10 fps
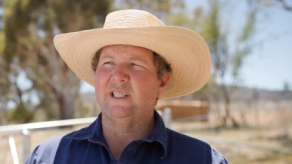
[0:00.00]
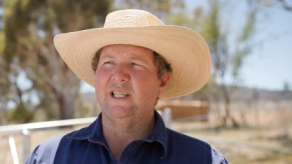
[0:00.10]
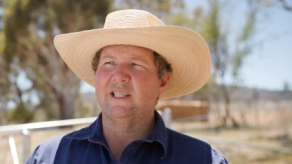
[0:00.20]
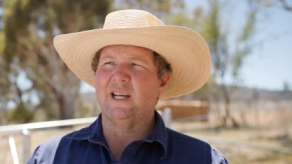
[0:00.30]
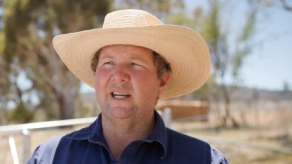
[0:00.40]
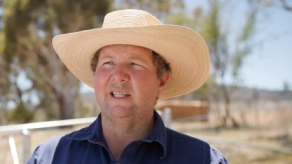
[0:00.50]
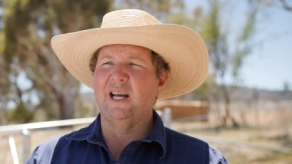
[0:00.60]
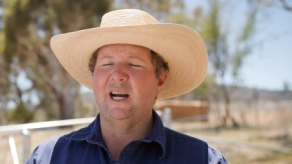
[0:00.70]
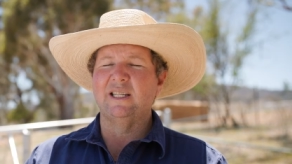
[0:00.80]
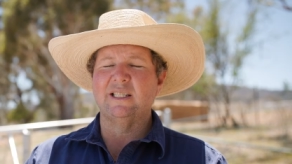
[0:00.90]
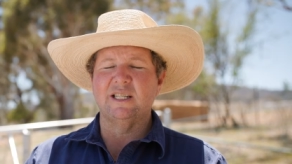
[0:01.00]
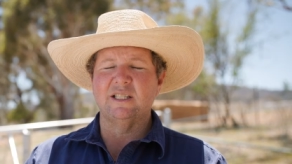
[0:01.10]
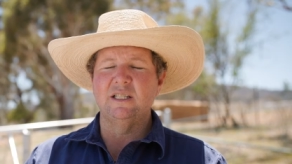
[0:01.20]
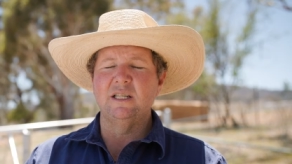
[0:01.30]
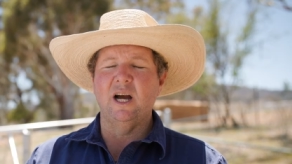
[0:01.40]
I did say today is there's
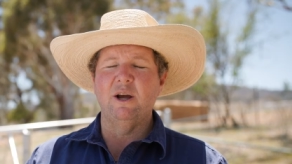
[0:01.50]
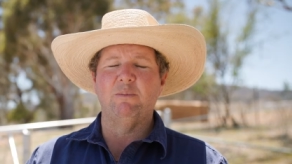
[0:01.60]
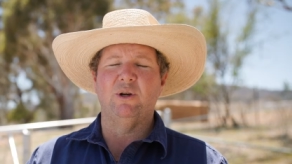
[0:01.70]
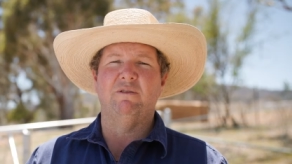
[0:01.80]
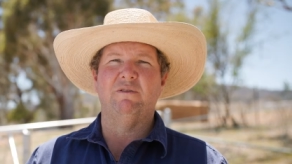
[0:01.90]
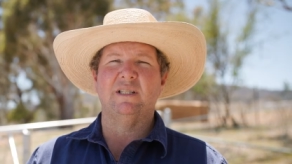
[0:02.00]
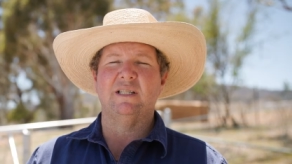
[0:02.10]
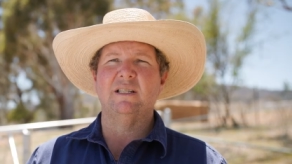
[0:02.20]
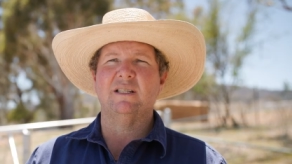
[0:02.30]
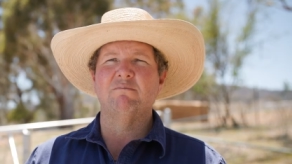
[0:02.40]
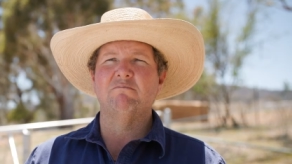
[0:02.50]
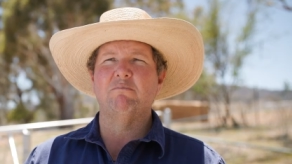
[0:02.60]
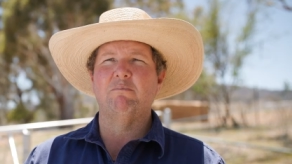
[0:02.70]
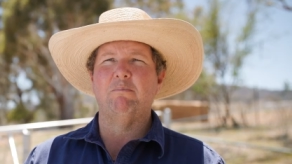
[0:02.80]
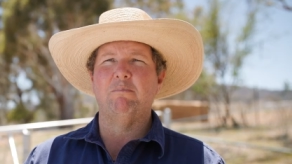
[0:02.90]
no perfect system,
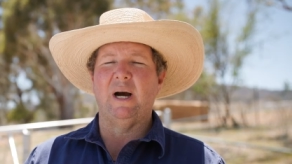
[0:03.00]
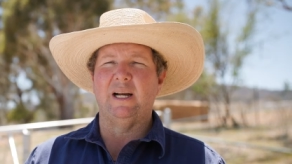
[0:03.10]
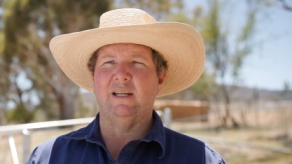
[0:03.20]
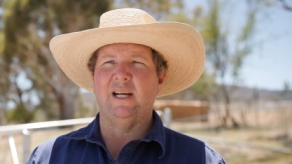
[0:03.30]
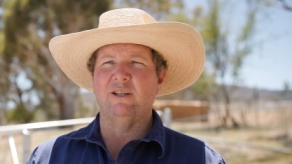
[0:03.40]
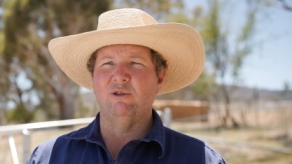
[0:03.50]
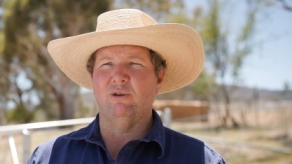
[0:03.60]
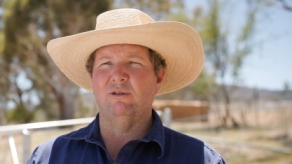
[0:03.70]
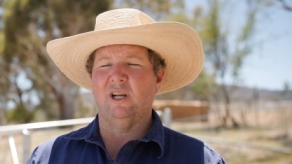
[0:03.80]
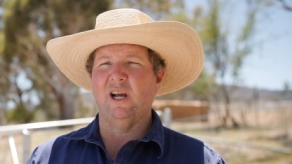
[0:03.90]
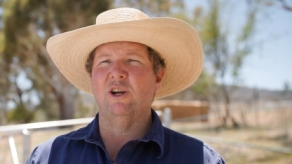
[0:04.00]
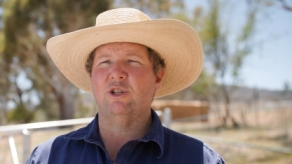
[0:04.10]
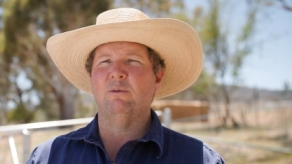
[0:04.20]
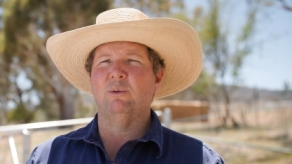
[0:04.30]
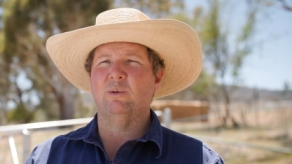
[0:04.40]
but our
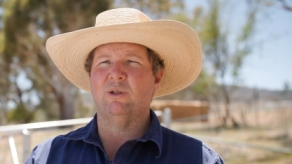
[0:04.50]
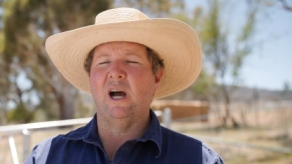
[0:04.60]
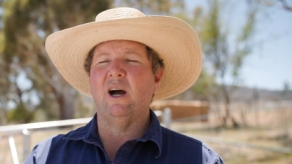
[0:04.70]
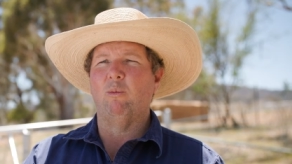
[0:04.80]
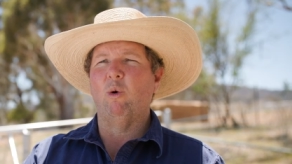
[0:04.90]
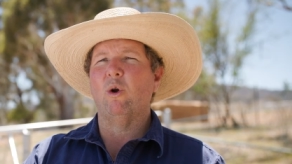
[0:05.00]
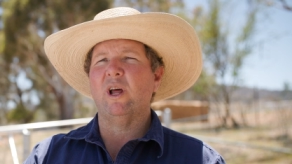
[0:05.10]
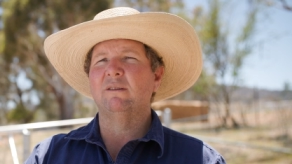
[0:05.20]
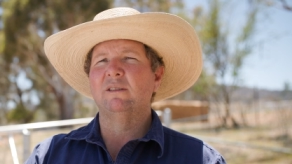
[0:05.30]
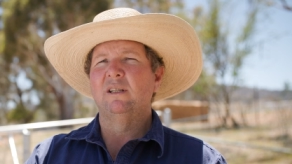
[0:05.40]
non-negotiables are water.